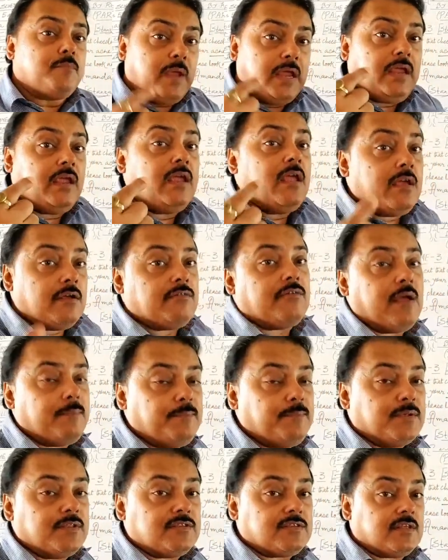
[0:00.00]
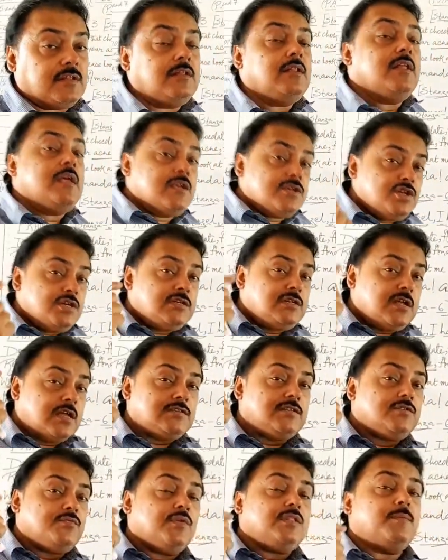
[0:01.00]
be Rapunzel, she
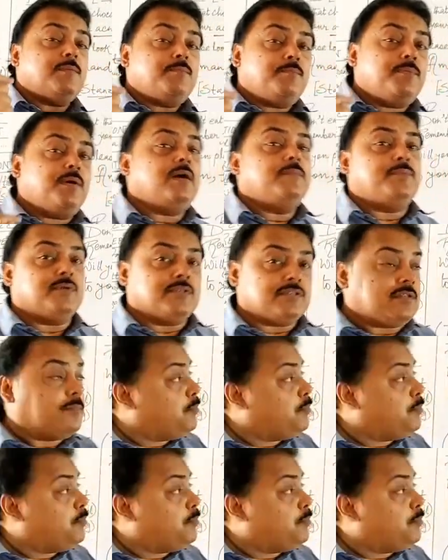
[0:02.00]
does it with a purpose.